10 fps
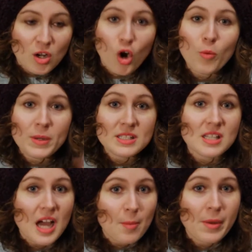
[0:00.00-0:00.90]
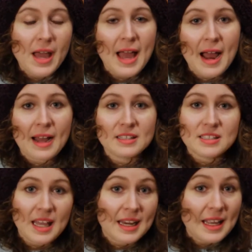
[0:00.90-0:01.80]
opens up at
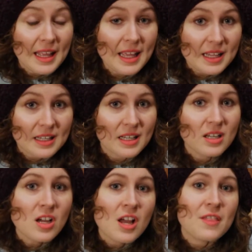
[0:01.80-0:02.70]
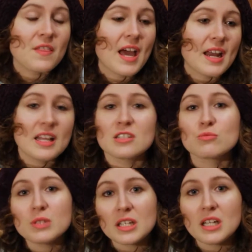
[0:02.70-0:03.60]
an inn that is
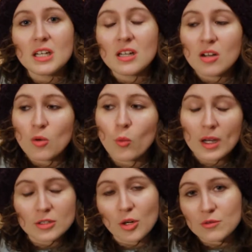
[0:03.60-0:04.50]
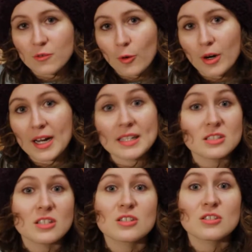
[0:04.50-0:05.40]
really well known for
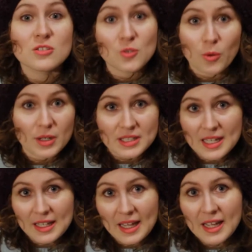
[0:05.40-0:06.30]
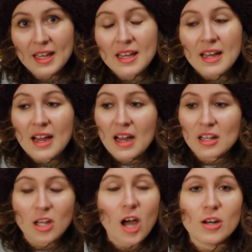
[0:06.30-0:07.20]
its storytelling. A
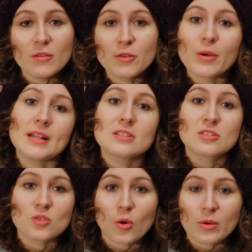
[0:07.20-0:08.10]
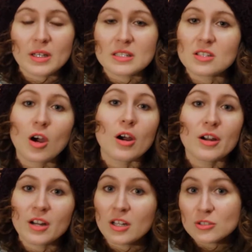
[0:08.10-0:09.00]
lot of great stories
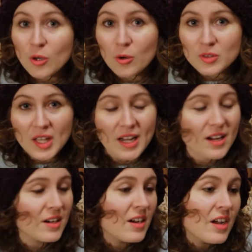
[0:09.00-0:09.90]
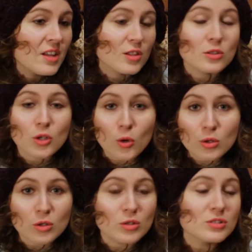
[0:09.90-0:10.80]
are told there. The
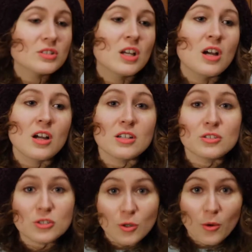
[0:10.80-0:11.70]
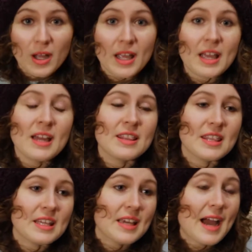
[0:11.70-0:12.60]
locals enjoy
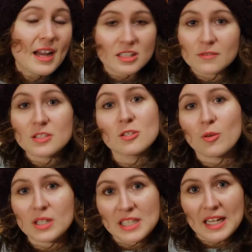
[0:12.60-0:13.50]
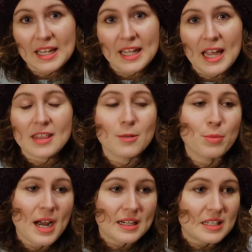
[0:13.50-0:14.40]
the act of storytelling and the
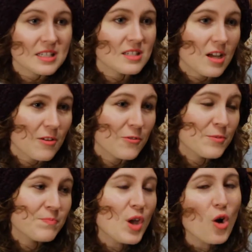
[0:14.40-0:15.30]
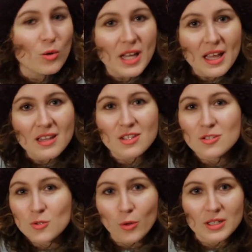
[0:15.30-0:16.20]
practice of honing the
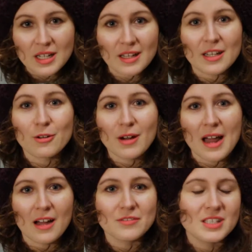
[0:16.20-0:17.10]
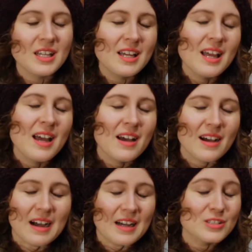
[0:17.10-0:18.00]
storytelling craft.
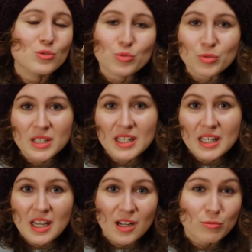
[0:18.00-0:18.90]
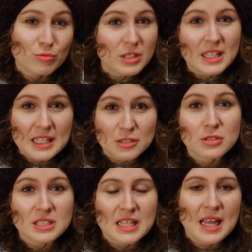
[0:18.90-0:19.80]
It's really
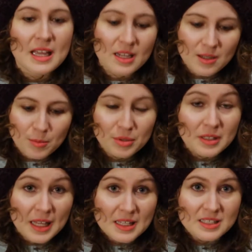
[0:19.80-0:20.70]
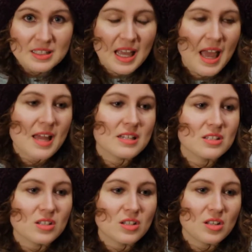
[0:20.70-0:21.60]
interesting place,
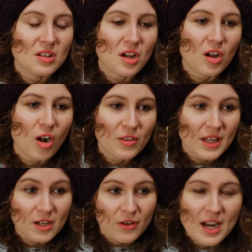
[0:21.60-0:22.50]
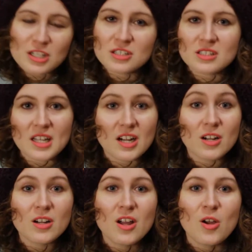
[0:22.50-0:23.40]
and all the interactions
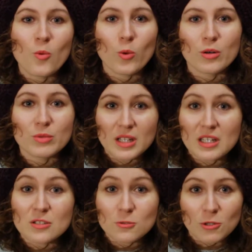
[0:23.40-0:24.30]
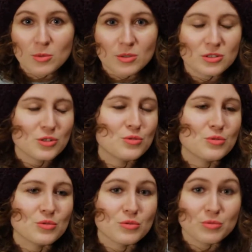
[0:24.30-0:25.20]
there were really enjoyable
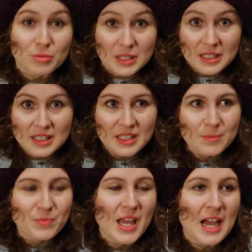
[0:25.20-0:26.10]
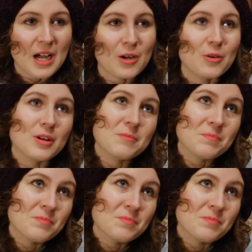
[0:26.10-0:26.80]
to read. How